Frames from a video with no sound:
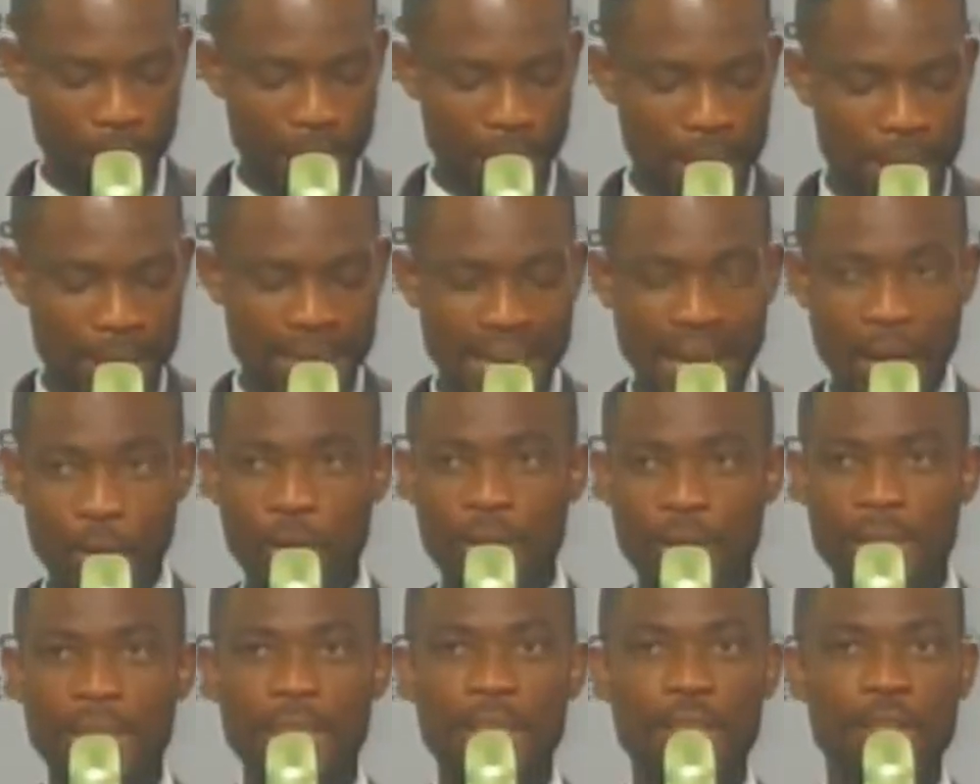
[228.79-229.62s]
Now,
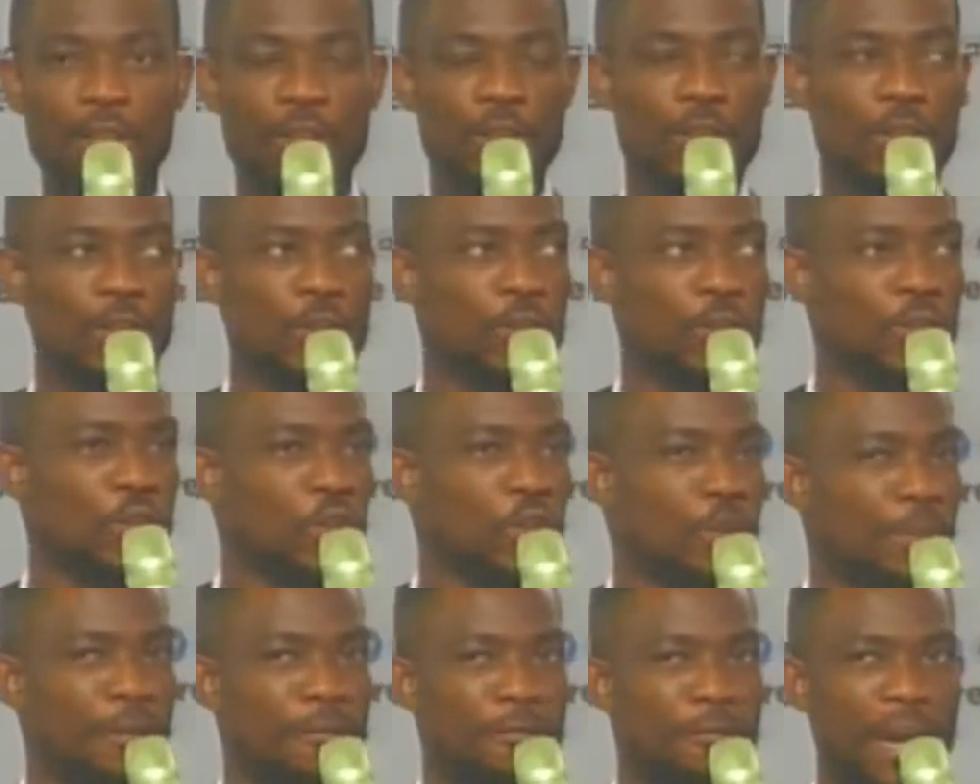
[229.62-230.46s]
to
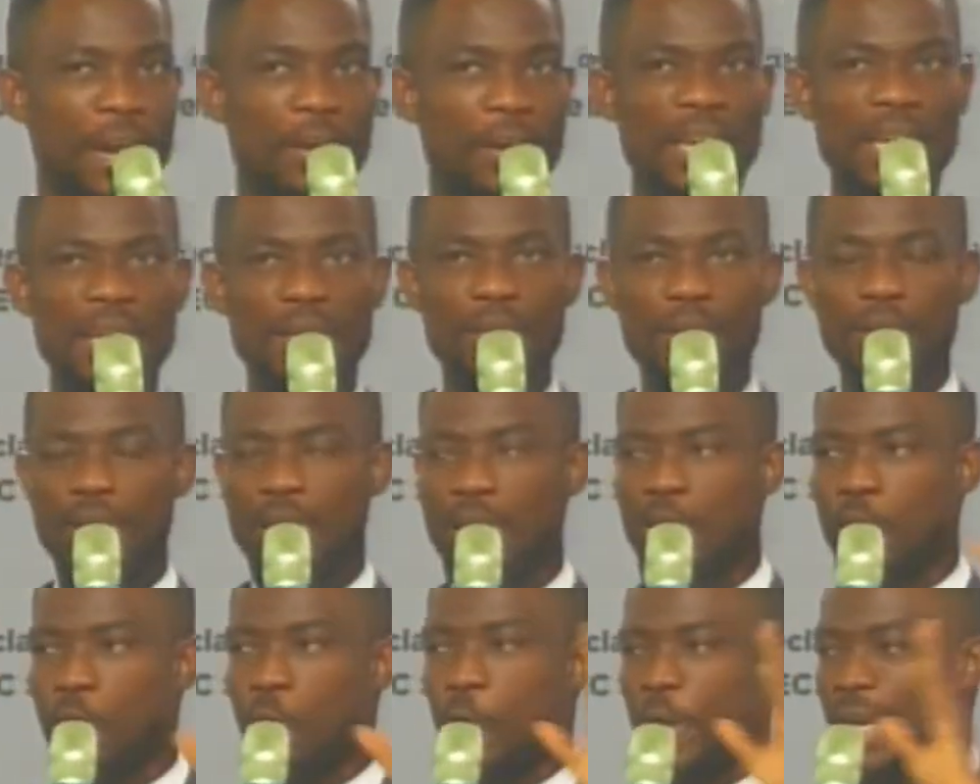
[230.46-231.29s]
be very
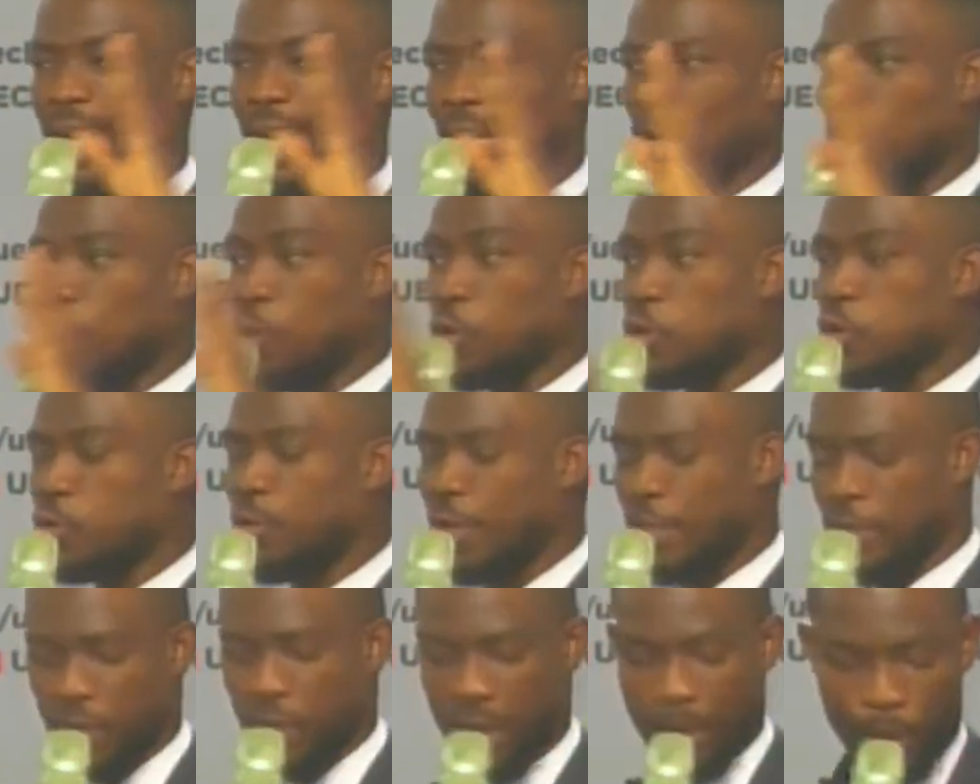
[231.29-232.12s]
quick and go straight
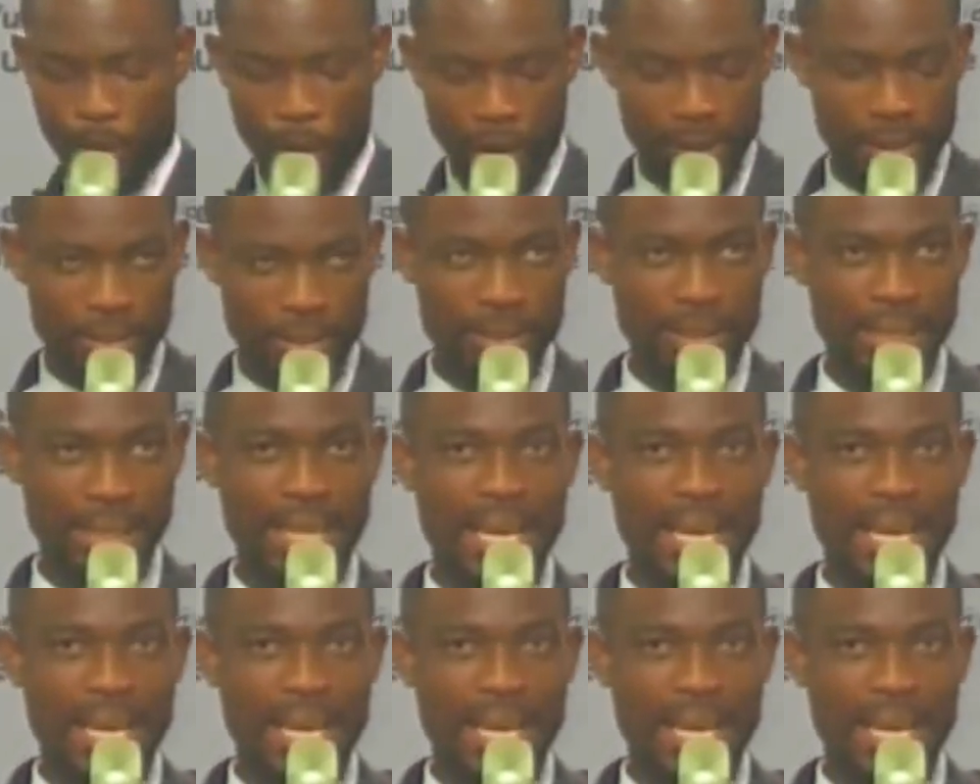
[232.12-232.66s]
to the point,